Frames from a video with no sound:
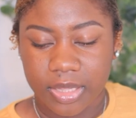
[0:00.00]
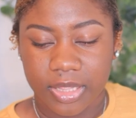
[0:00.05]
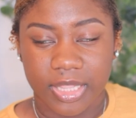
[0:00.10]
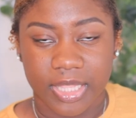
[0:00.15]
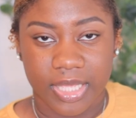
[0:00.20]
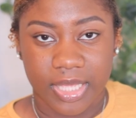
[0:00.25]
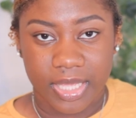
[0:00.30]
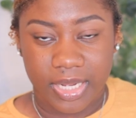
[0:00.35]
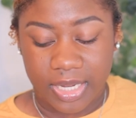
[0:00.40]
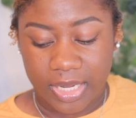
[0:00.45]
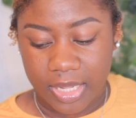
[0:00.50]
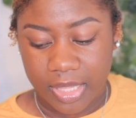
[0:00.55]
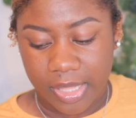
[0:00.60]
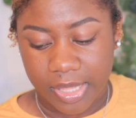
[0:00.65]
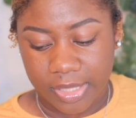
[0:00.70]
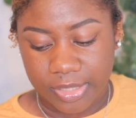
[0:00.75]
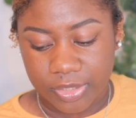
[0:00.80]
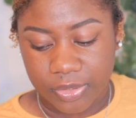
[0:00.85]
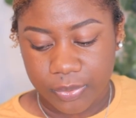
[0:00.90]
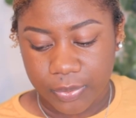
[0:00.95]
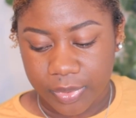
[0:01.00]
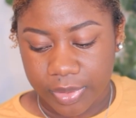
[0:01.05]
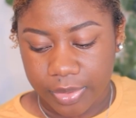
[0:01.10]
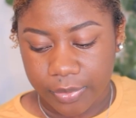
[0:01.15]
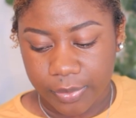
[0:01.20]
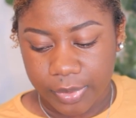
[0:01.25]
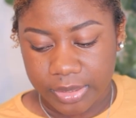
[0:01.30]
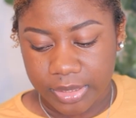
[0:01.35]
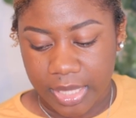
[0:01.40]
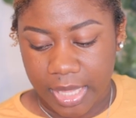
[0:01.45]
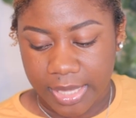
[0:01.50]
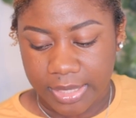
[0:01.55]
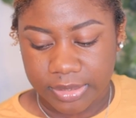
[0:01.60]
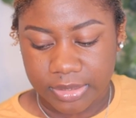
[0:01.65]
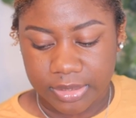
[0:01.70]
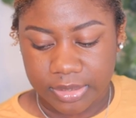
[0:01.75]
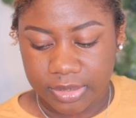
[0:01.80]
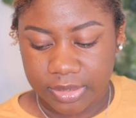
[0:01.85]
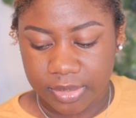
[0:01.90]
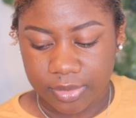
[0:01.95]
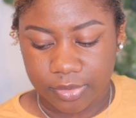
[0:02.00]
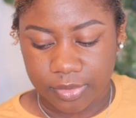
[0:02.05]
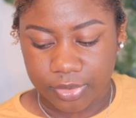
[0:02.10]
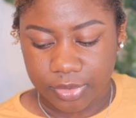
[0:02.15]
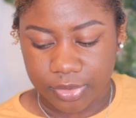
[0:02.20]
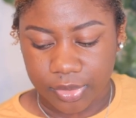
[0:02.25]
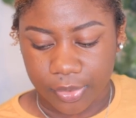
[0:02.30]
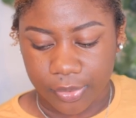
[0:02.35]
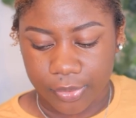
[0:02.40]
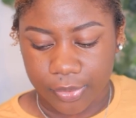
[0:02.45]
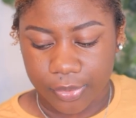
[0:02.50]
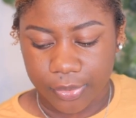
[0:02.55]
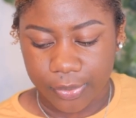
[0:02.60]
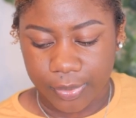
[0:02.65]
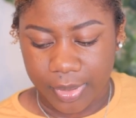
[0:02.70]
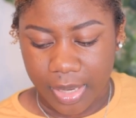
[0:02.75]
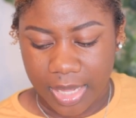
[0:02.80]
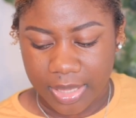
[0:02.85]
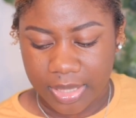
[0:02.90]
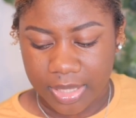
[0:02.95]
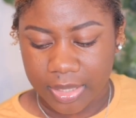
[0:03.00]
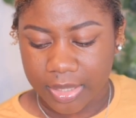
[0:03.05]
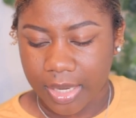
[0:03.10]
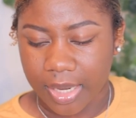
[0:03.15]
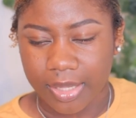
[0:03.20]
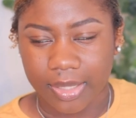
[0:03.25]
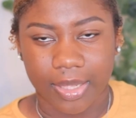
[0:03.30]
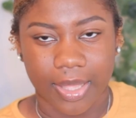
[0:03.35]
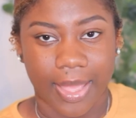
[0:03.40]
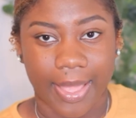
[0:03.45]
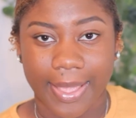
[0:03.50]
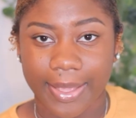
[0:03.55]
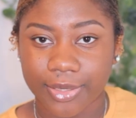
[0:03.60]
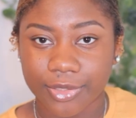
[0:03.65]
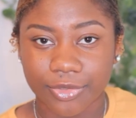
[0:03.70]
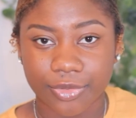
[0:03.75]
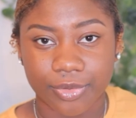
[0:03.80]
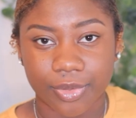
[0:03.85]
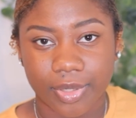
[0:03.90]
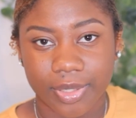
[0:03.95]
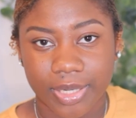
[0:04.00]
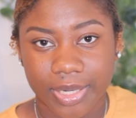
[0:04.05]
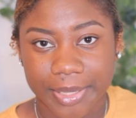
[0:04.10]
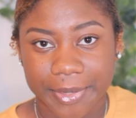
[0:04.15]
then it's one with like just a little circle with i think like an angel on